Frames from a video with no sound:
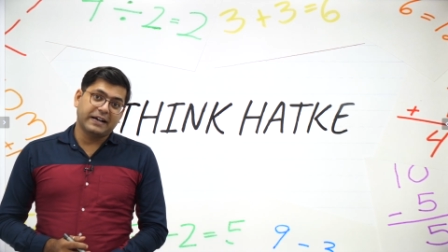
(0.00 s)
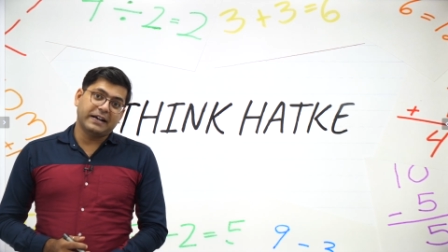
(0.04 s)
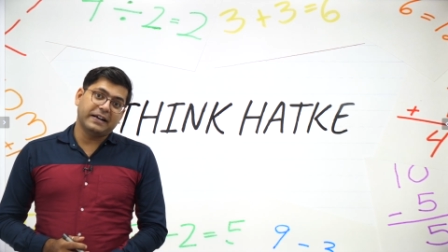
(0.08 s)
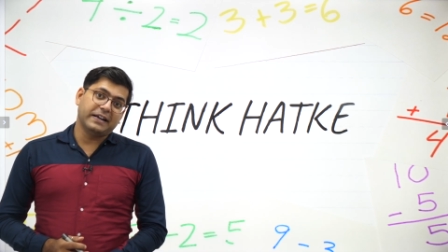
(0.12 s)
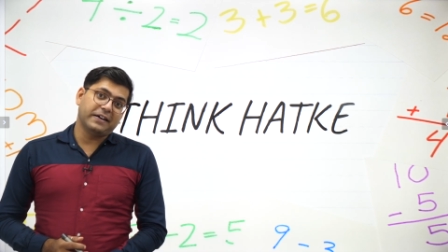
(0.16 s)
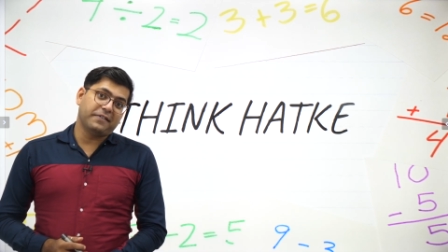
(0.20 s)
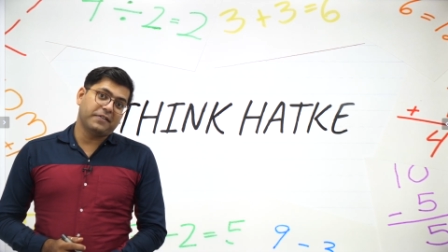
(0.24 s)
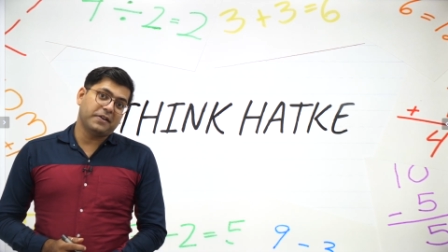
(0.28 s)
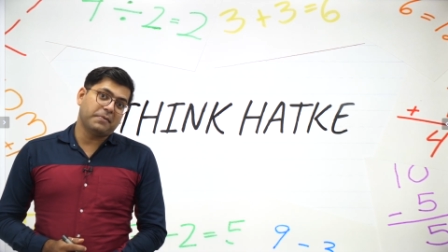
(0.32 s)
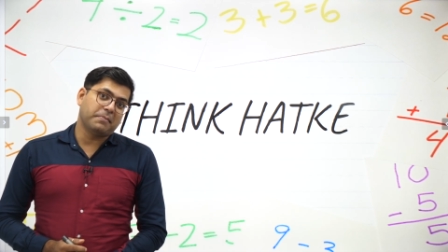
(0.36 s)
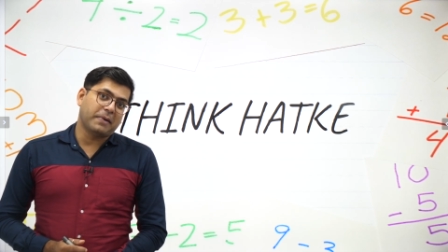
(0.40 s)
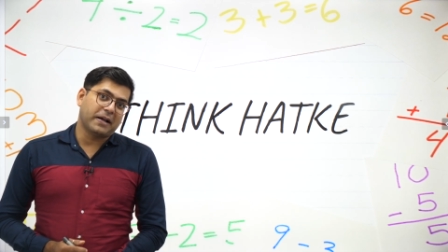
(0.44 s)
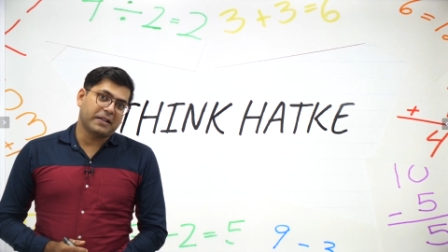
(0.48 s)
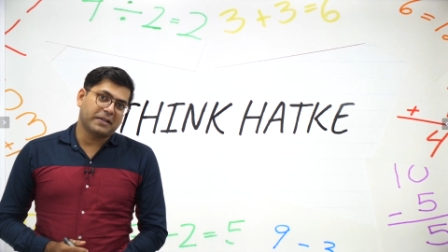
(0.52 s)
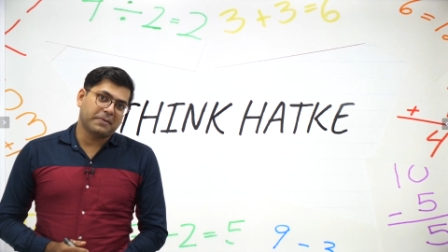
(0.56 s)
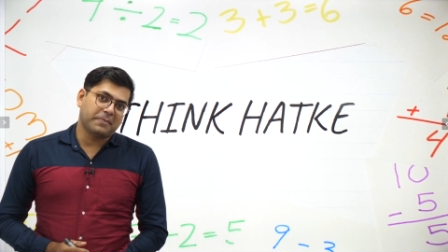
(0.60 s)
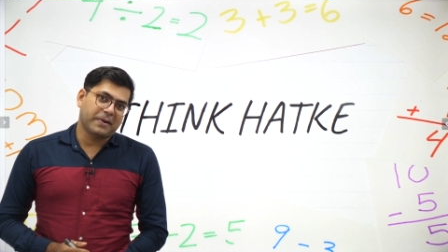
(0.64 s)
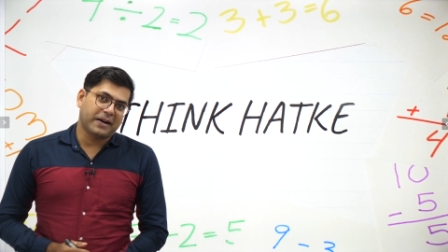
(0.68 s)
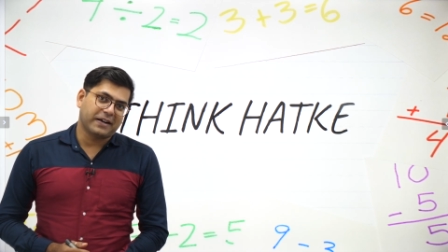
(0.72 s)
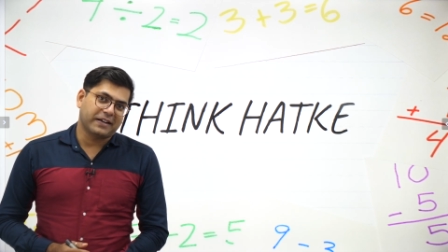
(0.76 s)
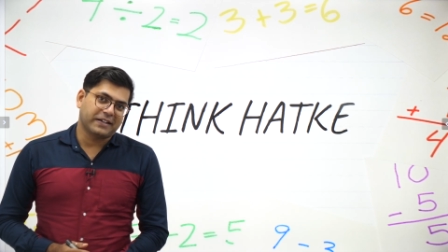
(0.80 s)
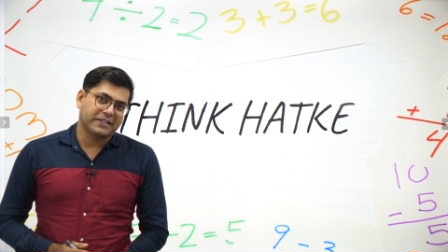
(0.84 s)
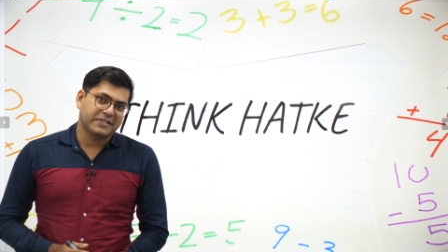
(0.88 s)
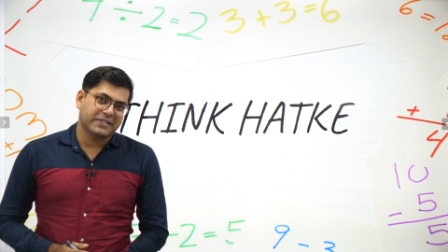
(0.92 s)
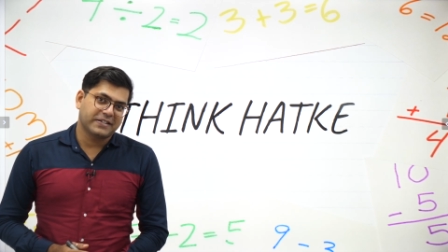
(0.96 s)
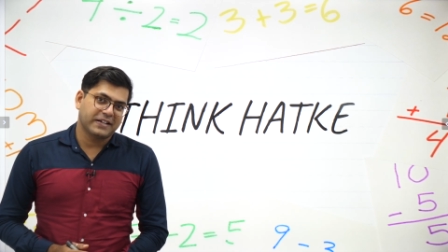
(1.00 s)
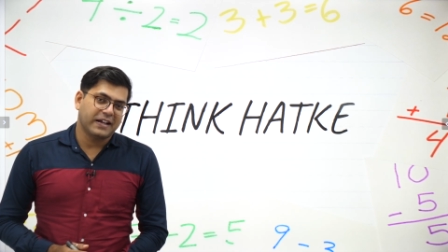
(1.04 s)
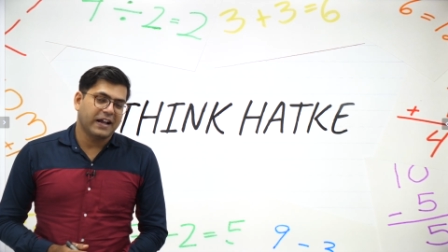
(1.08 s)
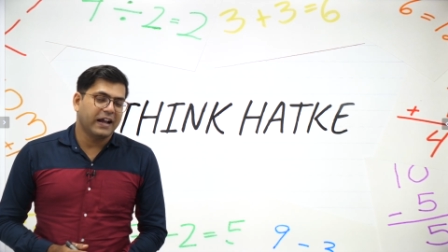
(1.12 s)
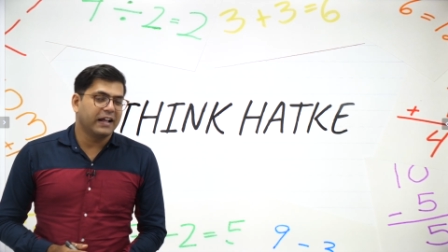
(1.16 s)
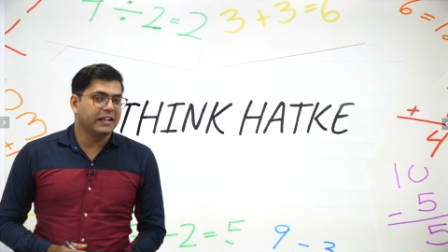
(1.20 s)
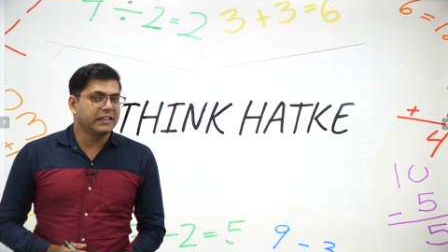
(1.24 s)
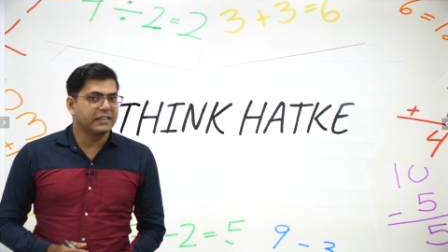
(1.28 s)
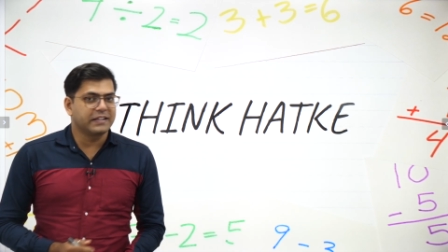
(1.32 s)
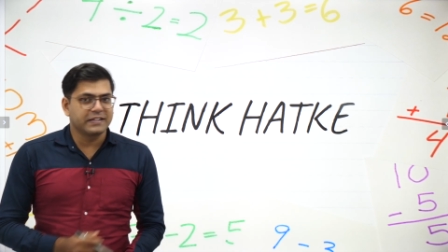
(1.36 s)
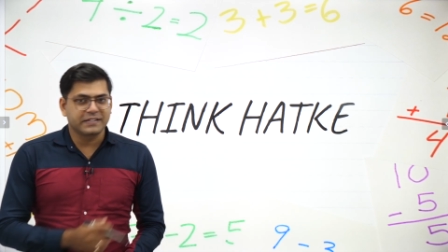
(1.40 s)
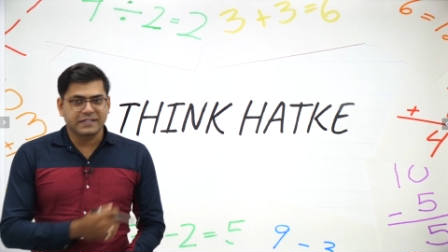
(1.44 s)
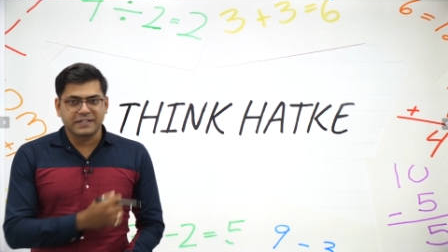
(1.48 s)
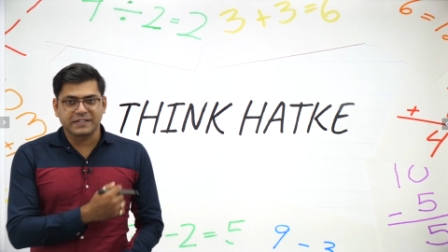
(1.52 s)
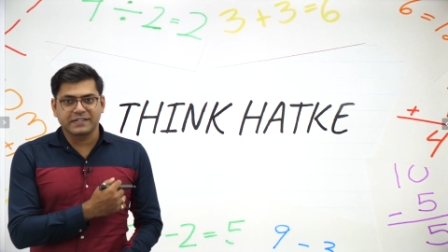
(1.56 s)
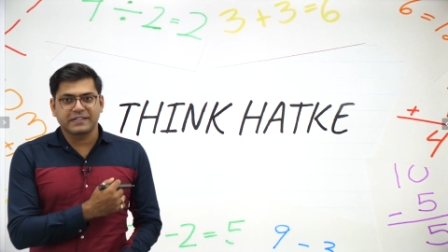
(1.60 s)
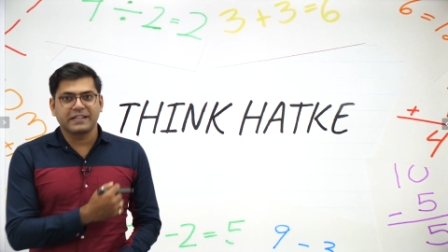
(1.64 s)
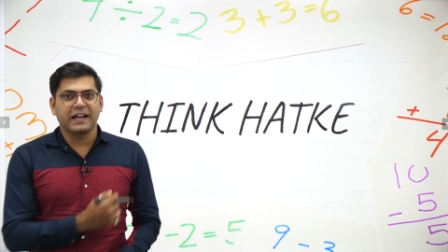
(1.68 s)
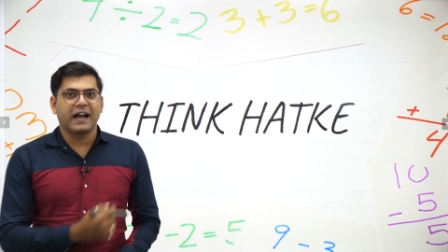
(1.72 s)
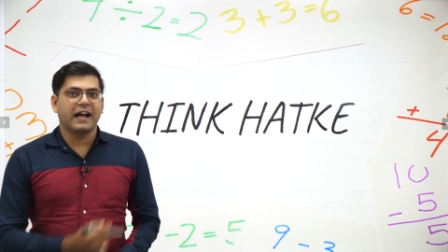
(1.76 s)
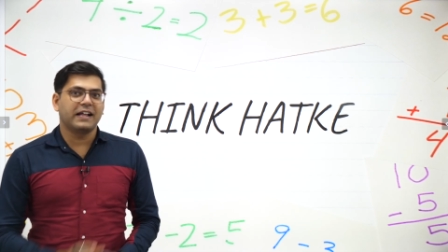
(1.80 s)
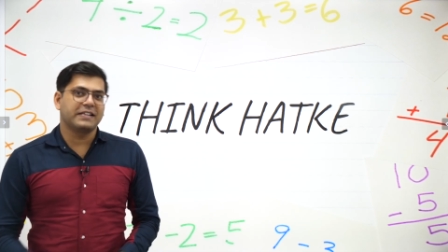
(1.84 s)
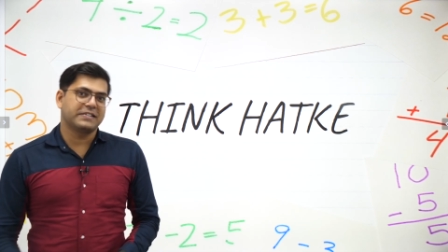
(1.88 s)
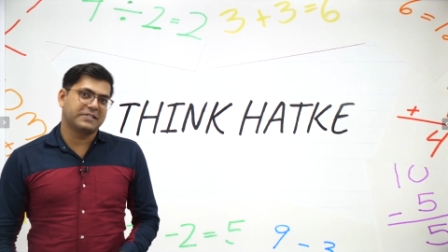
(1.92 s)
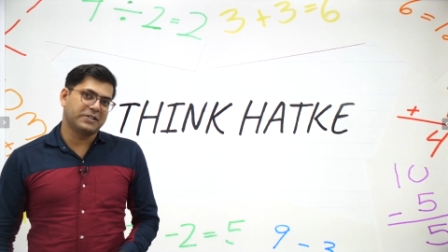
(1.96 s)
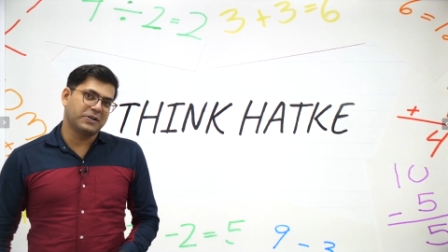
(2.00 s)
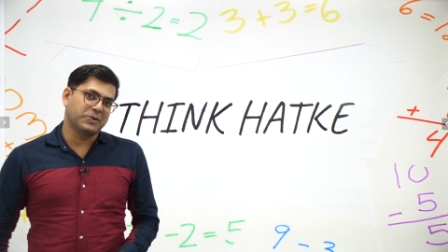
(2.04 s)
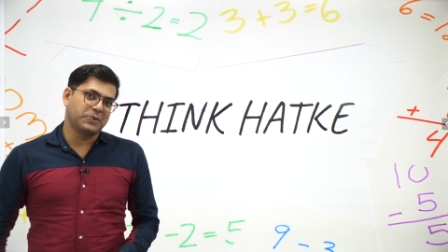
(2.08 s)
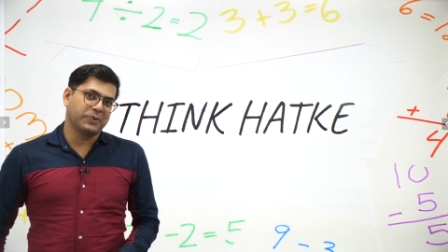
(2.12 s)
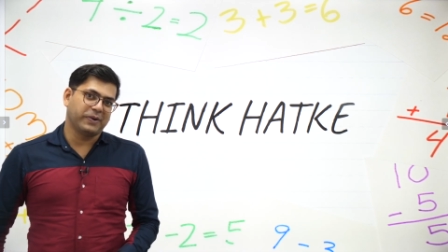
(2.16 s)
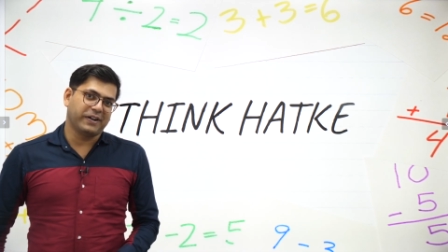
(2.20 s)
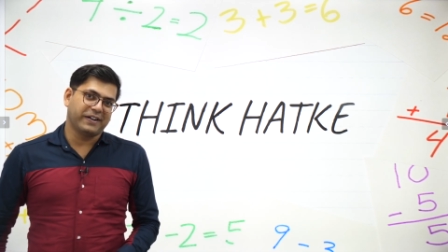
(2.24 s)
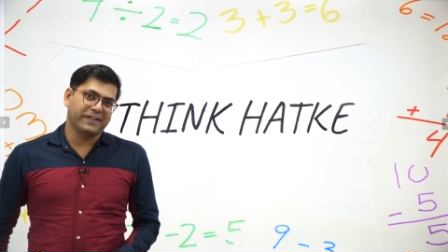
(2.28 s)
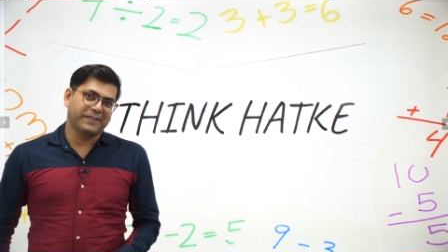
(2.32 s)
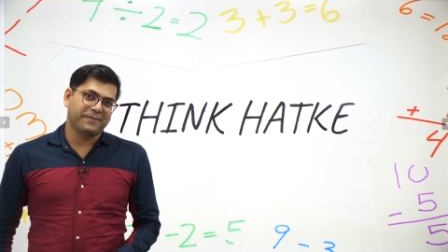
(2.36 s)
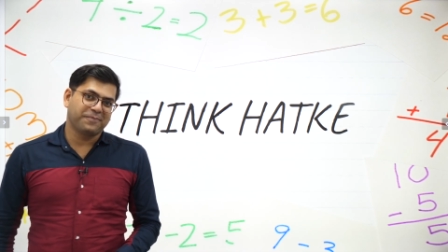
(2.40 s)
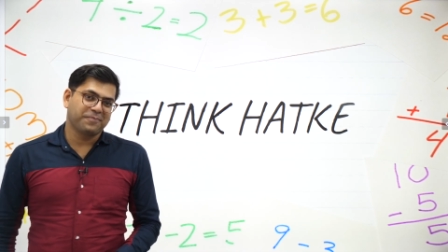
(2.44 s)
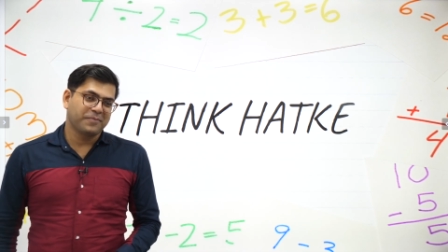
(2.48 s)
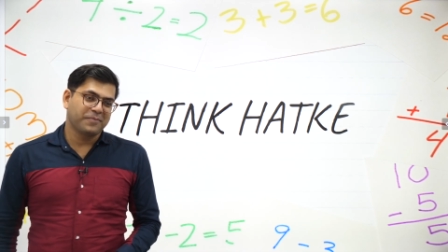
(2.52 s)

and love in mathematics. And this is the answer to it.